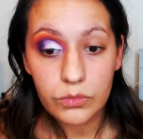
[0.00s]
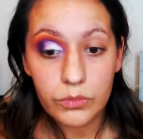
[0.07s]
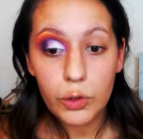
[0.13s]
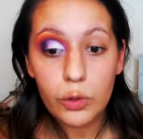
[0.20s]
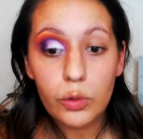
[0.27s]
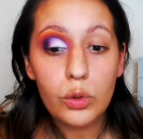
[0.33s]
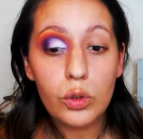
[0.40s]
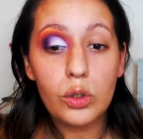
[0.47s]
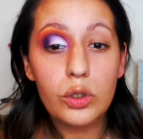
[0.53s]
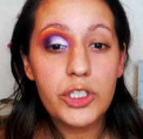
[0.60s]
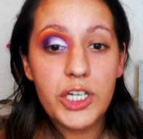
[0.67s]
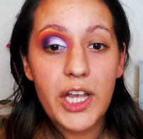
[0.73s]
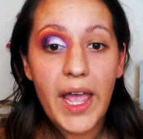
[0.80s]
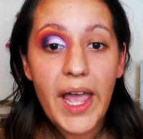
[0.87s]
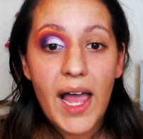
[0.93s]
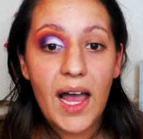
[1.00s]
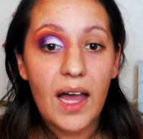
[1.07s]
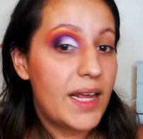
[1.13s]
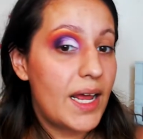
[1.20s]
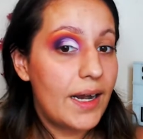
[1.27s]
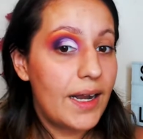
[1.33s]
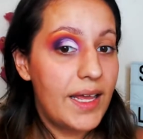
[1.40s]
Ooh, child,
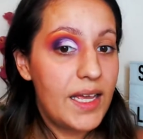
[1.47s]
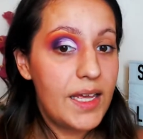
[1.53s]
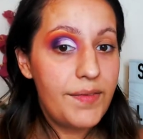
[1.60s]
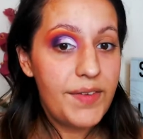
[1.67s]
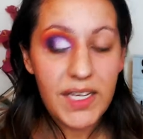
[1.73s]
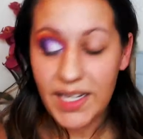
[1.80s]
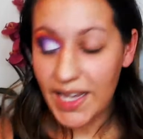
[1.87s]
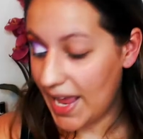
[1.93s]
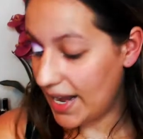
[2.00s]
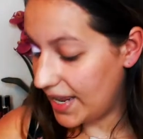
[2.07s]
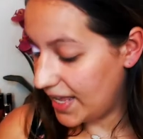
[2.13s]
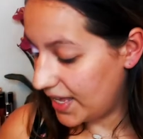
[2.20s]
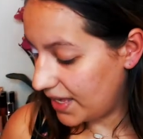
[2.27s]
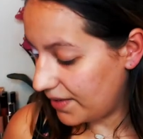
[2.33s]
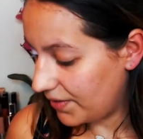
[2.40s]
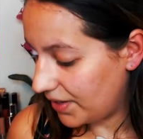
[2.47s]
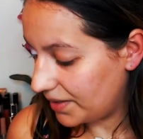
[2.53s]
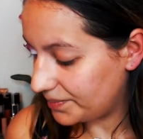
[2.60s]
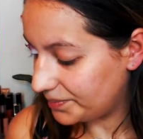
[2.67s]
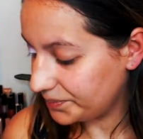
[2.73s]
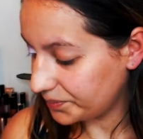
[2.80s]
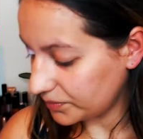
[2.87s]
I love it. I love it.
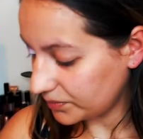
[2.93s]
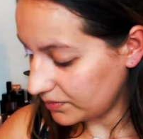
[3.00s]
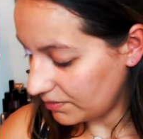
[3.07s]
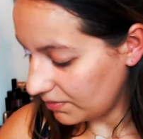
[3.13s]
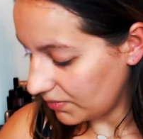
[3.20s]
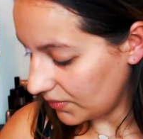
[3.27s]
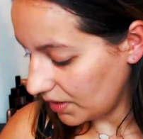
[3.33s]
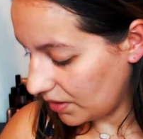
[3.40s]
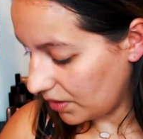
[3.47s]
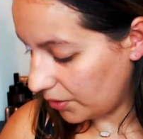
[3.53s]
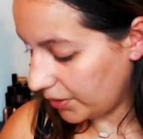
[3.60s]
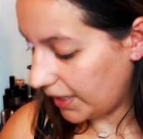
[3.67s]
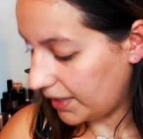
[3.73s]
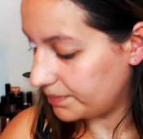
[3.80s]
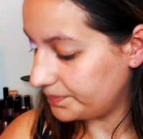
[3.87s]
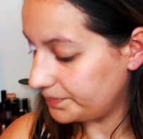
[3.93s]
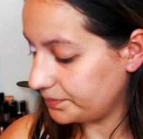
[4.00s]
Okay.